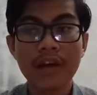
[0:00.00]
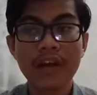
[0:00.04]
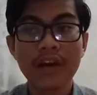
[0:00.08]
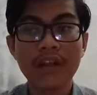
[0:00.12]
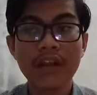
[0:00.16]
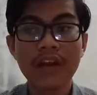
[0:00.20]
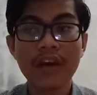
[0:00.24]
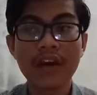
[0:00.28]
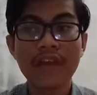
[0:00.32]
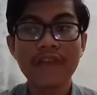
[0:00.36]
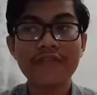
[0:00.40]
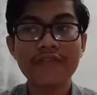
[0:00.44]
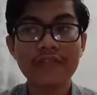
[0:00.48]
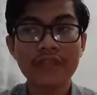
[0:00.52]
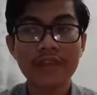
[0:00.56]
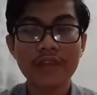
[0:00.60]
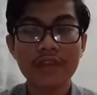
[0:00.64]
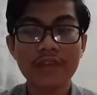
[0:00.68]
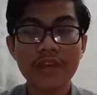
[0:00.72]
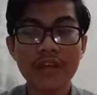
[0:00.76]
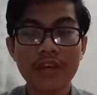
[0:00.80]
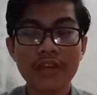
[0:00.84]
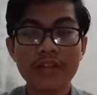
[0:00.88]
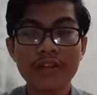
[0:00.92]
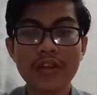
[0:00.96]
And after
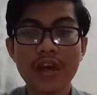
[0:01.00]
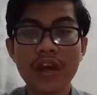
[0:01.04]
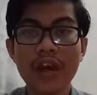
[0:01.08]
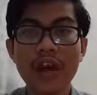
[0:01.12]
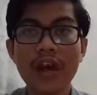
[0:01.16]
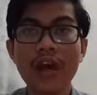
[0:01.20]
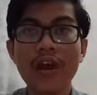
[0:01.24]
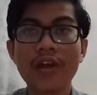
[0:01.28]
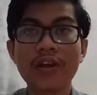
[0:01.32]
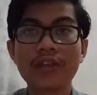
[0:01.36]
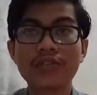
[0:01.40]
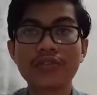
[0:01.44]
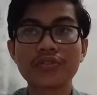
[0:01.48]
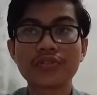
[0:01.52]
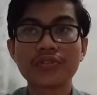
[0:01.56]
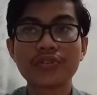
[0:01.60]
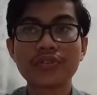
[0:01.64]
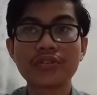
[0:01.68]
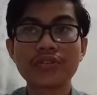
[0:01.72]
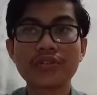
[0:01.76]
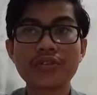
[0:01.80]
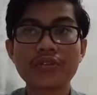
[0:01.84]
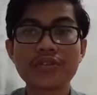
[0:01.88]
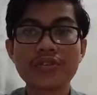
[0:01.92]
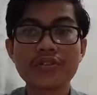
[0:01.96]
that,
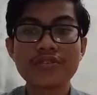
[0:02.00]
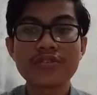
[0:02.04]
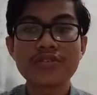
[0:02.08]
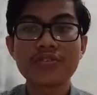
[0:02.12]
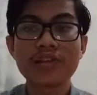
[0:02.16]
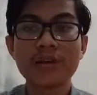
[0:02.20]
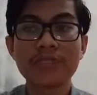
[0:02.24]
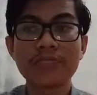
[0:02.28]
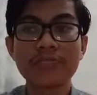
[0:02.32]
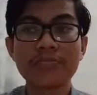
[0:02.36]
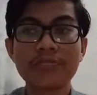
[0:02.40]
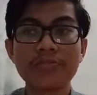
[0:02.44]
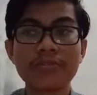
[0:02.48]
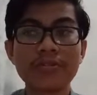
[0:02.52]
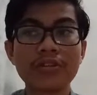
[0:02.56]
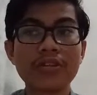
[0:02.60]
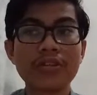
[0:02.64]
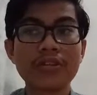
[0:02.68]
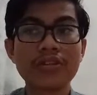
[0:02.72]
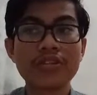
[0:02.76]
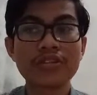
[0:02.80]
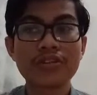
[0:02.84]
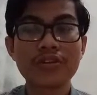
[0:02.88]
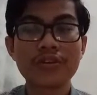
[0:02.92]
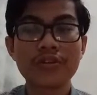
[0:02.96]
Arthur stopped
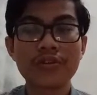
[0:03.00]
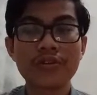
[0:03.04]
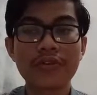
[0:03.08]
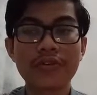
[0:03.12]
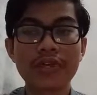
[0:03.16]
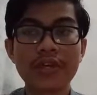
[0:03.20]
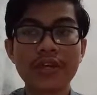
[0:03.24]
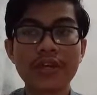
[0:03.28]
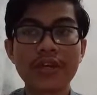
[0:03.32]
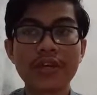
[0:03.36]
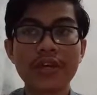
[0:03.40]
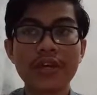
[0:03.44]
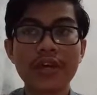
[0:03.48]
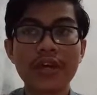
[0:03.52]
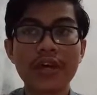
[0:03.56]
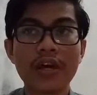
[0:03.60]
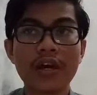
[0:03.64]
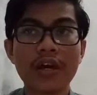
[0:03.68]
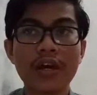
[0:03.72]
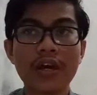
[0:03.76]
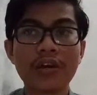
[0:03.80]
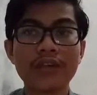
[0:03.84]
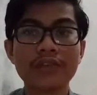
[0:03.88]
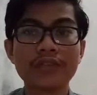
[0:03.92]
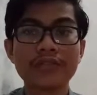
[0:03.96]
this story
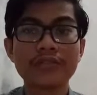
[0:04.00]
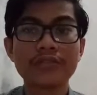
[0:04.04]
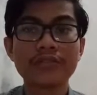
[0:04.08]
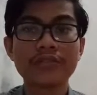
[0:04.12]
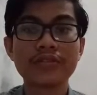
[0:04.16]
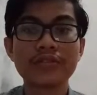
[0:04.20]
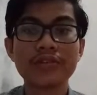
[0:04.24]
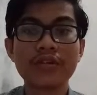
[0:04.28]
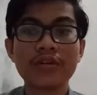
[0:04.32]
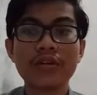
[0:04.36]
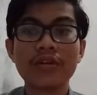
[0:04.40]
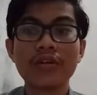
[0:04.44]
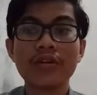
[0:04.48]
and